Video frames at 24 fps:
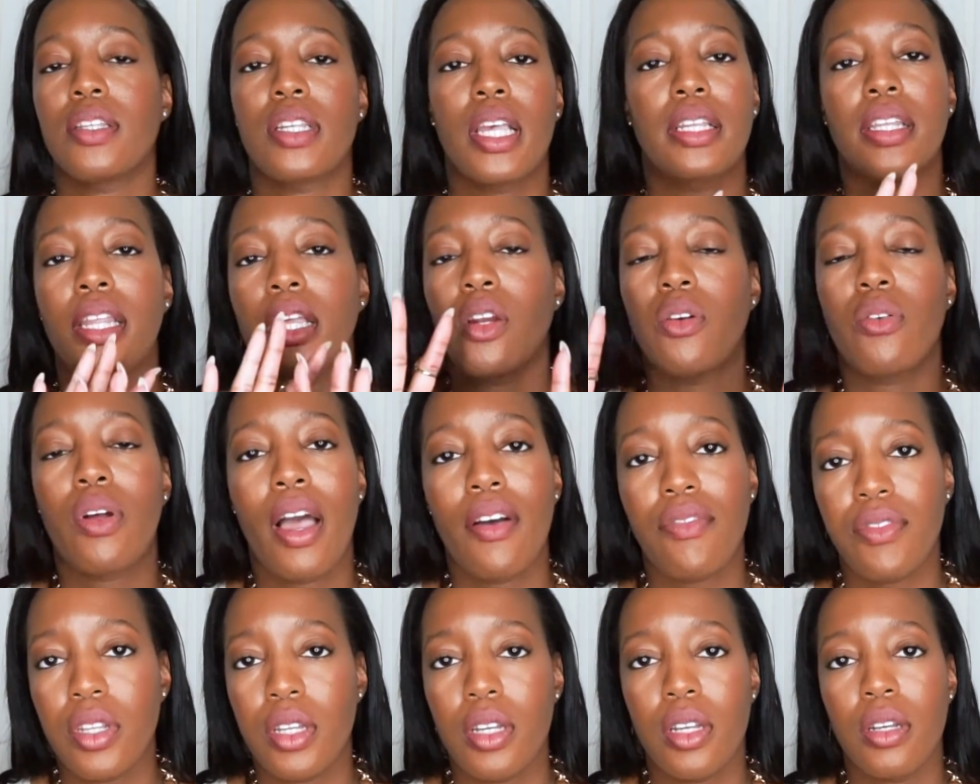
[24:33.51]
Like they don't
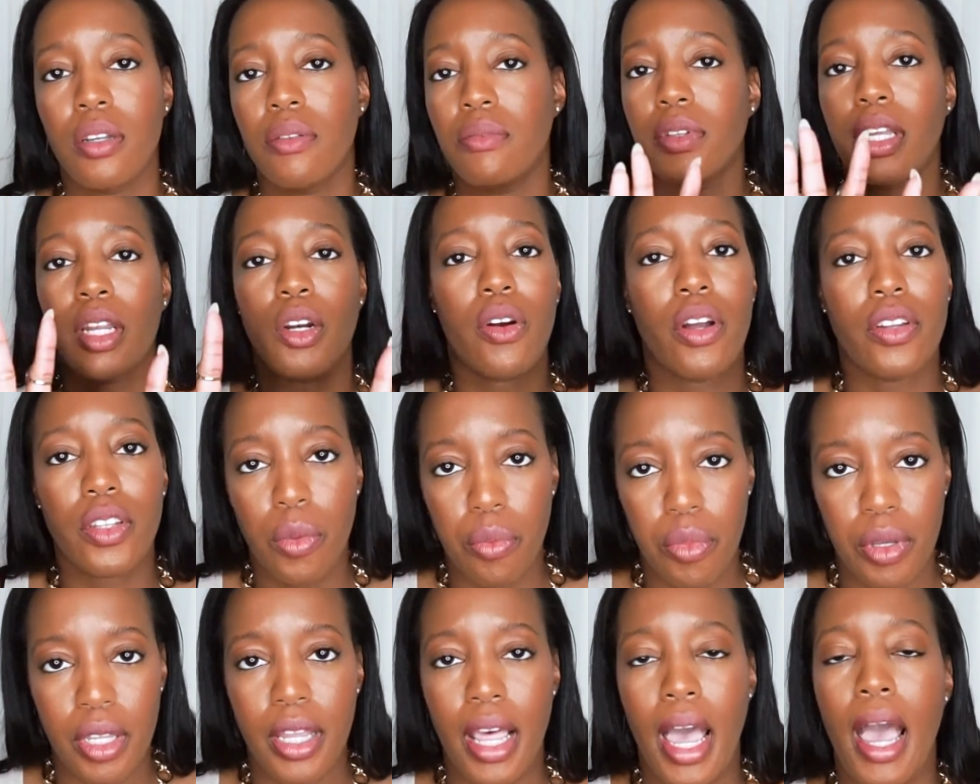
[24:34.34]
have to
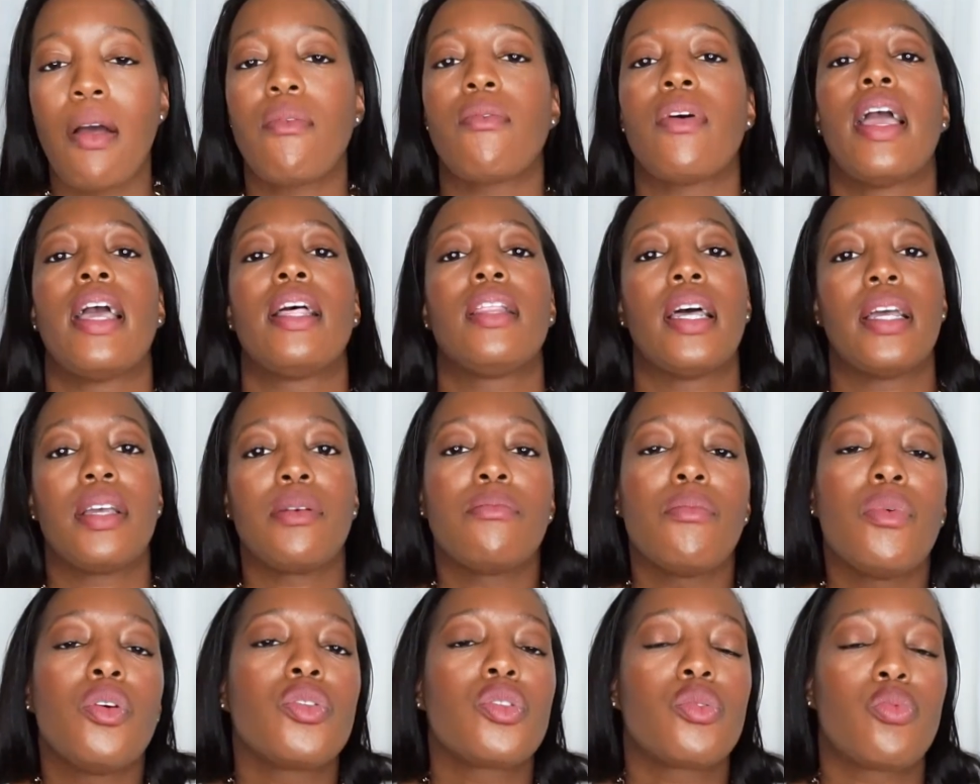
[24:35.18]
be that, right? Like
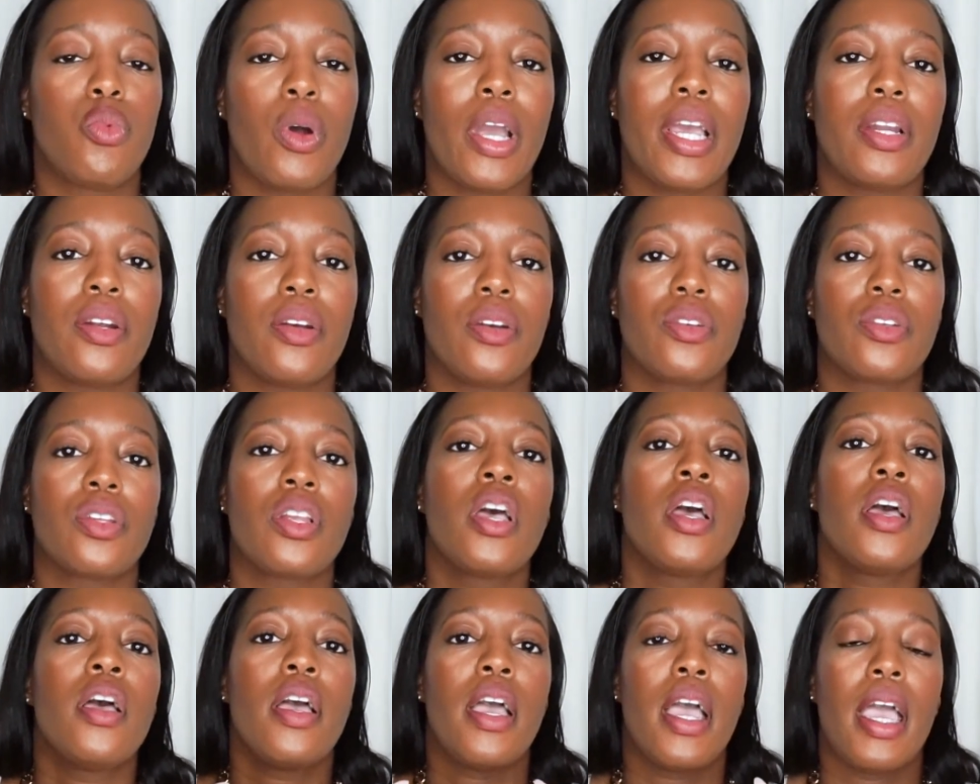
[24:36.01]
most waiters
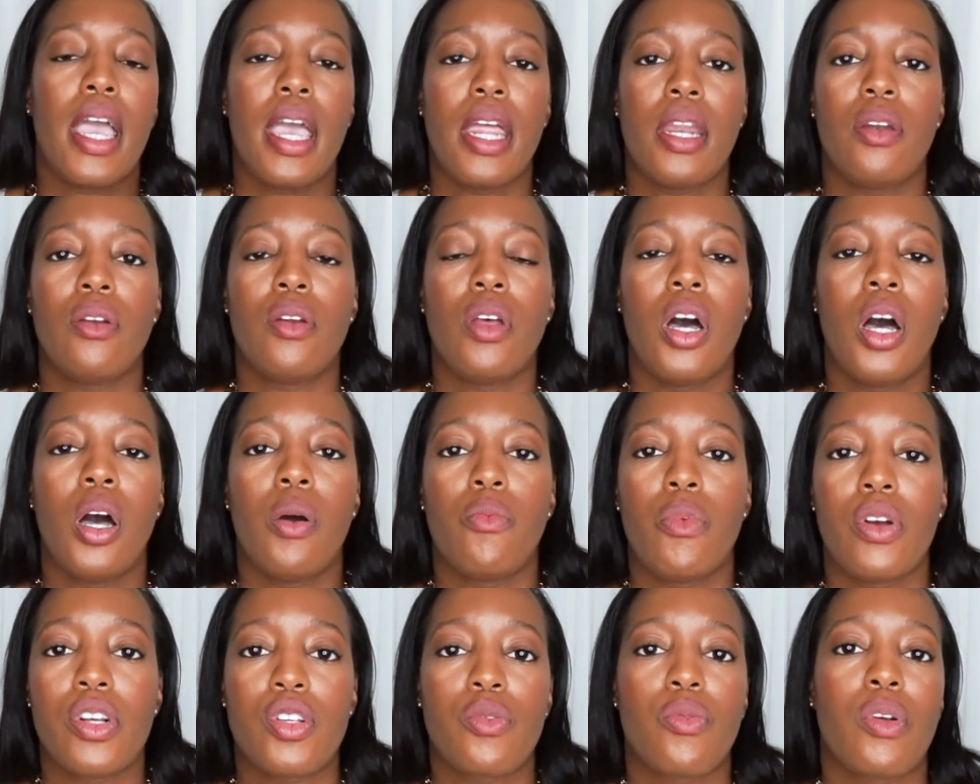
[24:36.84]
and
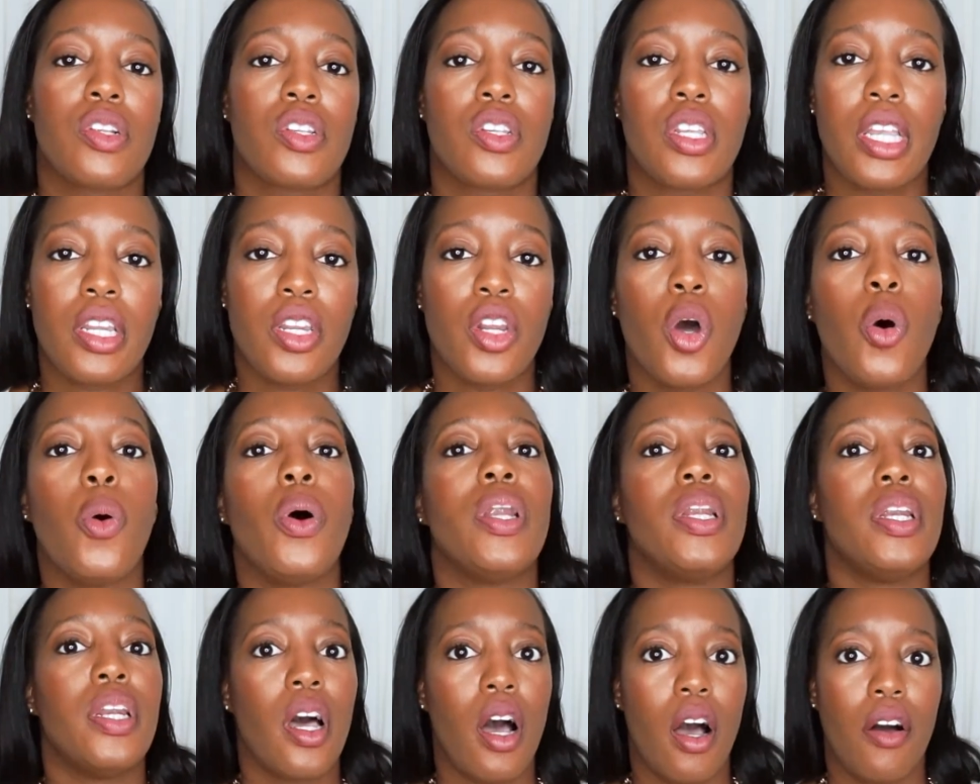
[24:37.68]
restaurants, they know
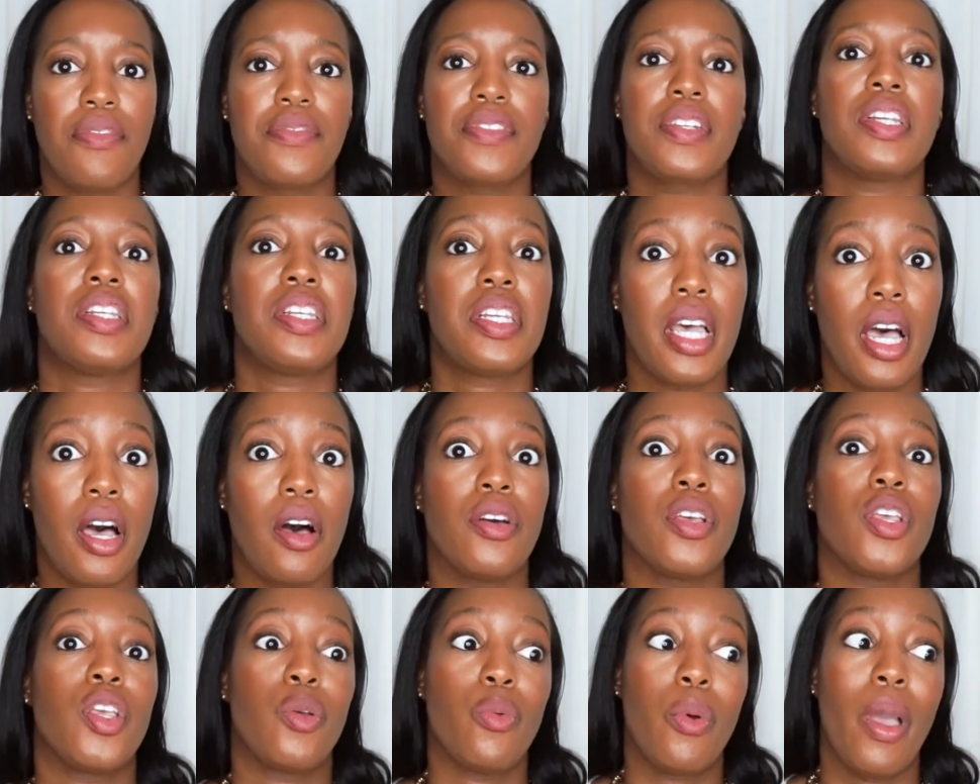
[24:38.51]
enough to tell
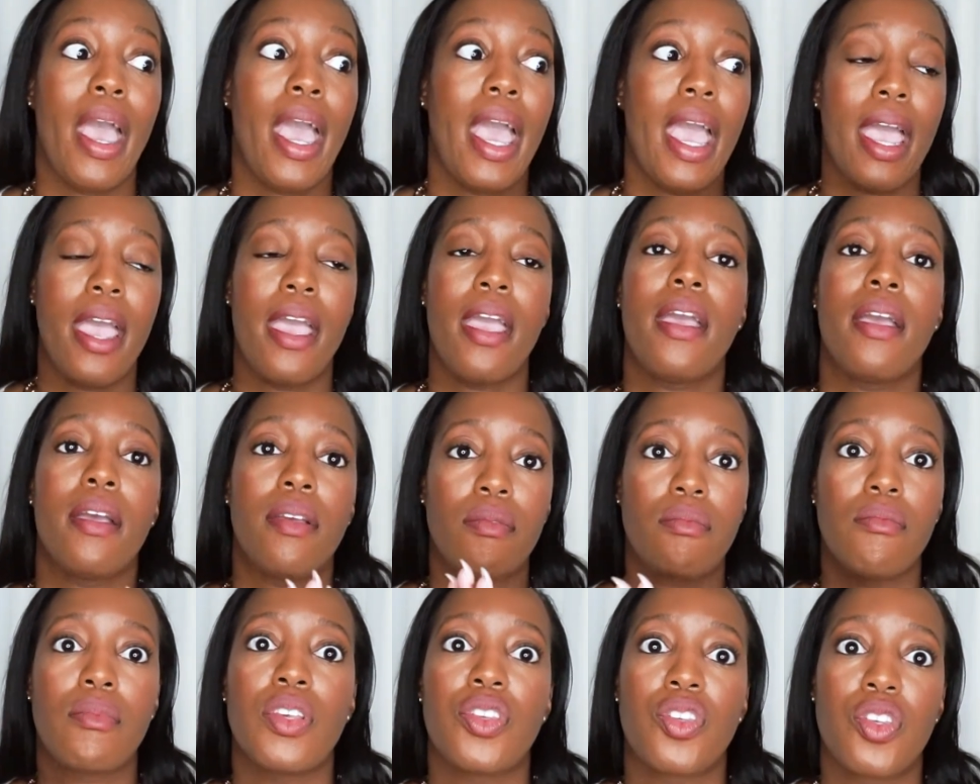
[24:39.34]
you, hey,
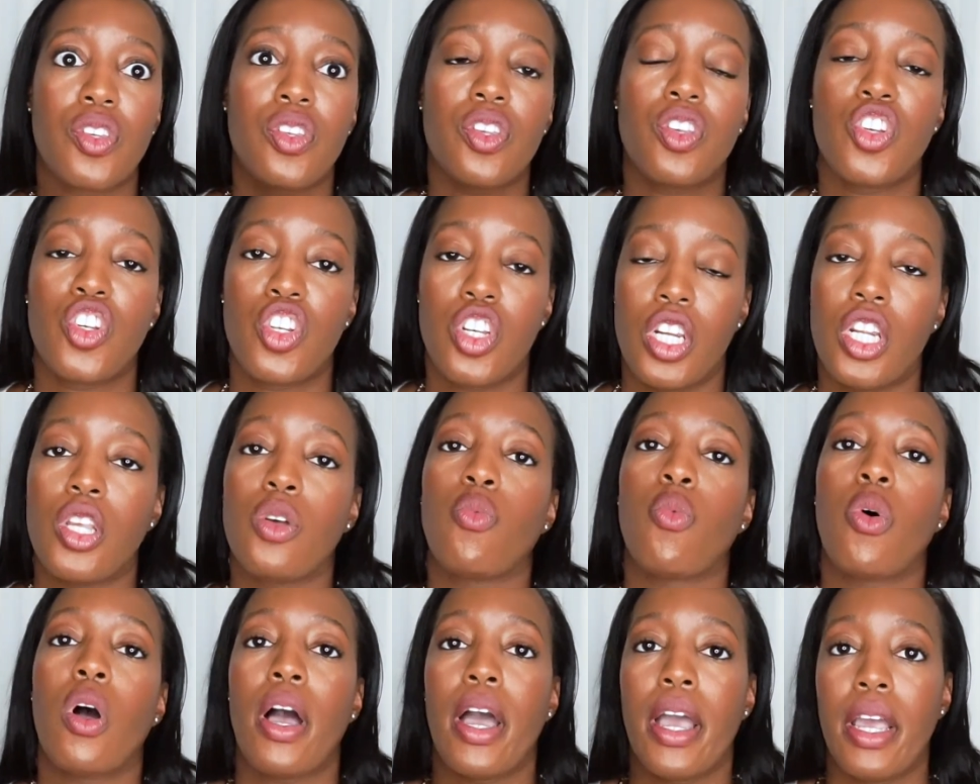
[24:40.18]
this is a shitty
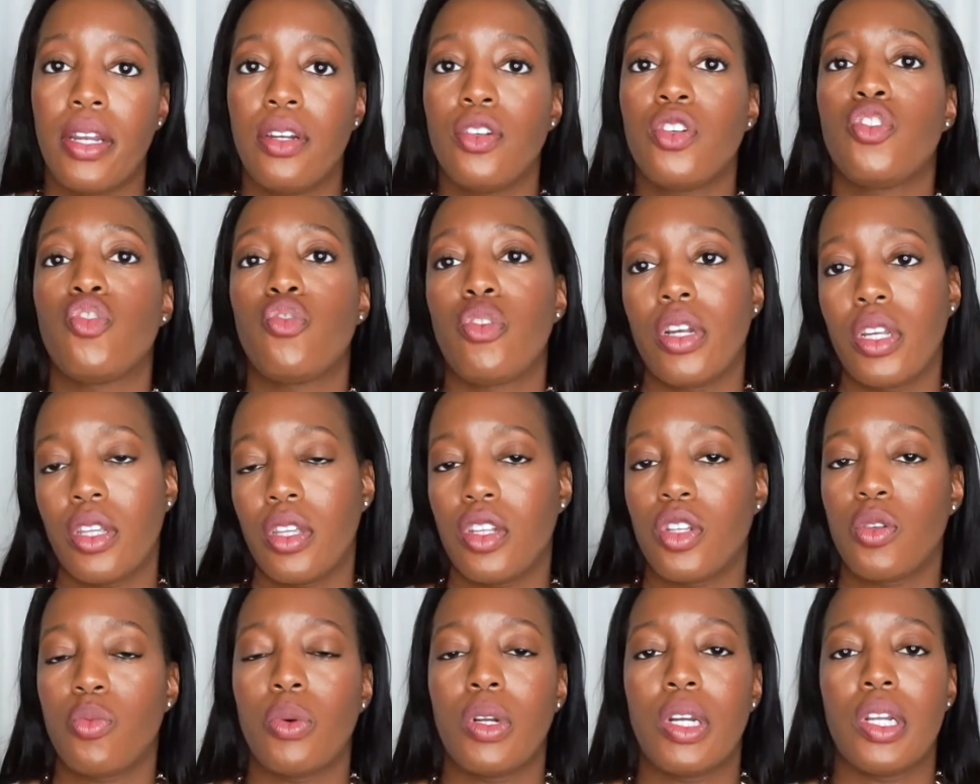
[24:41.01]
wine, drink
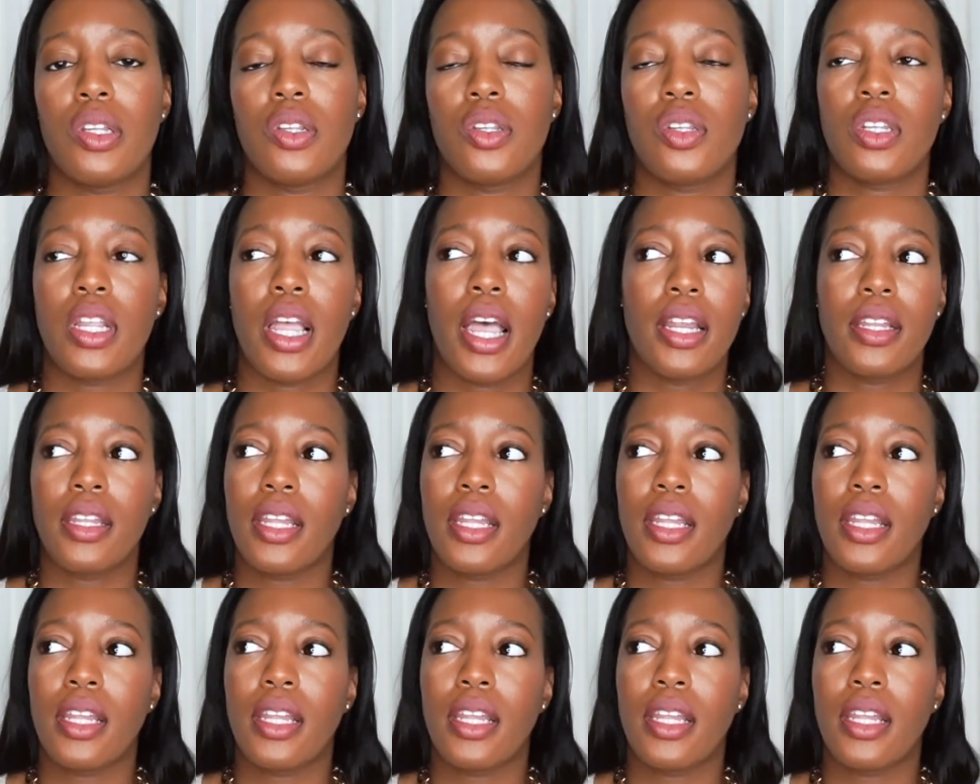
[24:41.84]
this one instead.